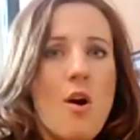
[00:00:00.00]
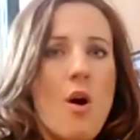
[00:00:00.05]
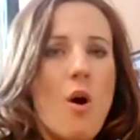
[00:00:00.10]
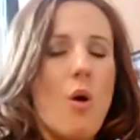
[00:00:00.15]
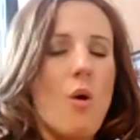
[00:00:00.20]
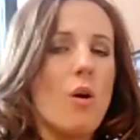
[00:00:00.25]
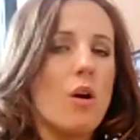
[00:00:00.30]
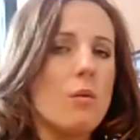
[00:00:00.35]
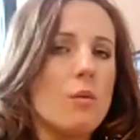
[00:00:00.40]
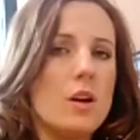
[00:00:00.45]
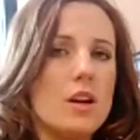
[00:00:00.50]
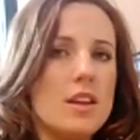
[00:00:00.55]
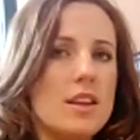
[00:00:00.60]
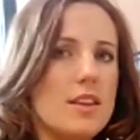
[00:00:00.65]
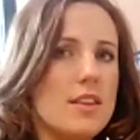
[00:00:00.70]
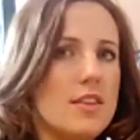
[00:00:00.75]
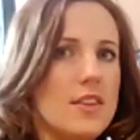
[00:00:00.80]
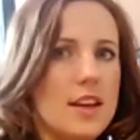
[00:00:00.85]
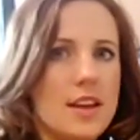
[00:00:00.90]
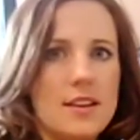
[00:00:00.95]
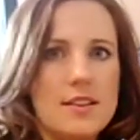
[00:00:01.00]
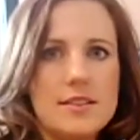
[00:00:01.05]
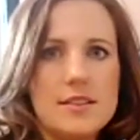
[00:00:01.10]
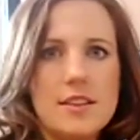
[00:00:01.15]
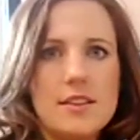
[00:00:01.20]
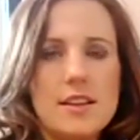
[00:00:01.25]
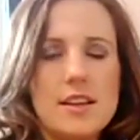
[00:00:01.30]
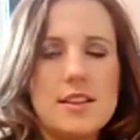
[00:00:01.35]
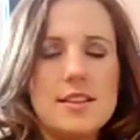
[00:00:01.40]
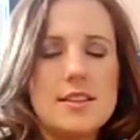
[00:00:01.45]
or one of the things that
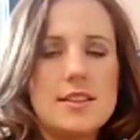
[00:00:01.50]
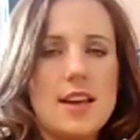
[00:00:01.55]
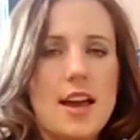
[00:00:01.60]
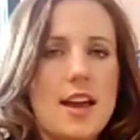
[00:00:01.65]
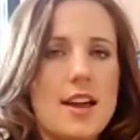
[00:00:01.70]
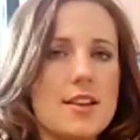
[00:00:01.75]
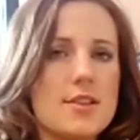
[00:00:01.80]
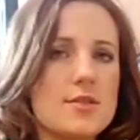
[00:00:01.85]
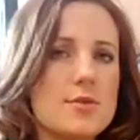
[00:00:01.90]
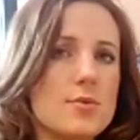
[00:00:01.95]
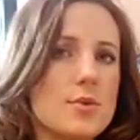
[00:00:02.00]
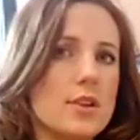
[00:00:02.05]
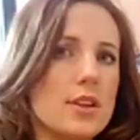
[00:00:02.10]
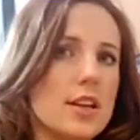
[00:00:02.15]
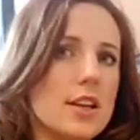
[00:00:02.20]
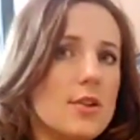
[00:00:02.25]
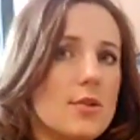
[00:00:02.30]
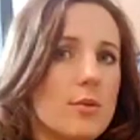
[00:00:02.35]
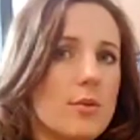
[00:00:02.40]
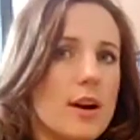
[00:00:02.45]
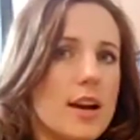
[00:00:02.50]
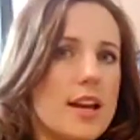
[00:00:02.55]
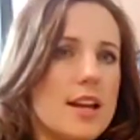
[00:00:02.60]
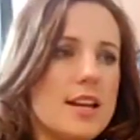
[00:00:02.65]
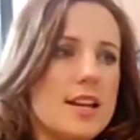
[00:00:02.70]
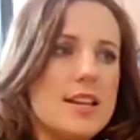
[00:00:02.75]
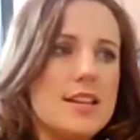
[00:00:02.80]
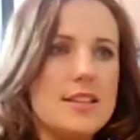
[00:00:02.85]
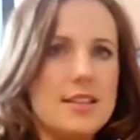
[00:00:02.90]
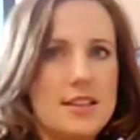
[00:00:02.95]
they say is really
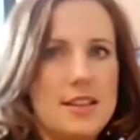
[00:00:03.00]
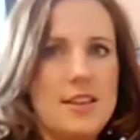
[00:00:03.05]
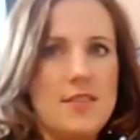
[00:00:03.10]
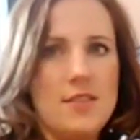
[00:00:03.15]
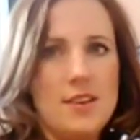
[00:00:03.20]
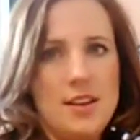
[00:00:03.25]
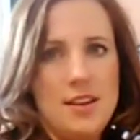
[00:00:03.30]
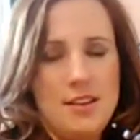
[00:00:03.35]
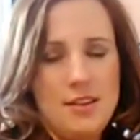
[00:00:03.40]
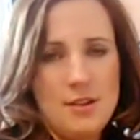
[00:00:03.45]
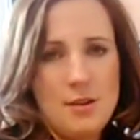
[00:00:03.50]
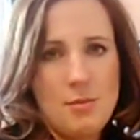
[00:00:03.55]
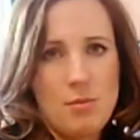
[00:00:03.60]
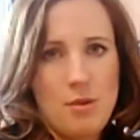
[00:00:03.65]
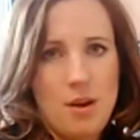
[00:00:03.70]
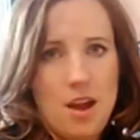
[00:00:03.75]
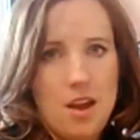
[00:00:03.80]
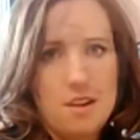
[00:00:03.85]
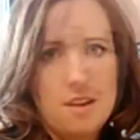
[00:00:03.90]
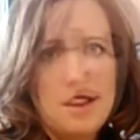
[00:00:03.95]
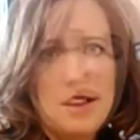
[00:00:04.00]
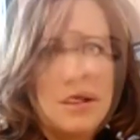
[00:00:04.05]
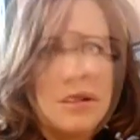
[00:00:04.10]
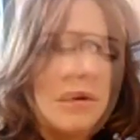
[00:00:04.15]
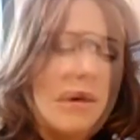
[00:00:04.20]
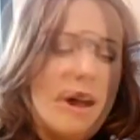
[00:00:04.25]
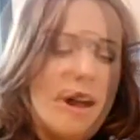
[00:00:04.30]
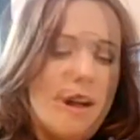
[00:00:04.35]
great isn't even in the product.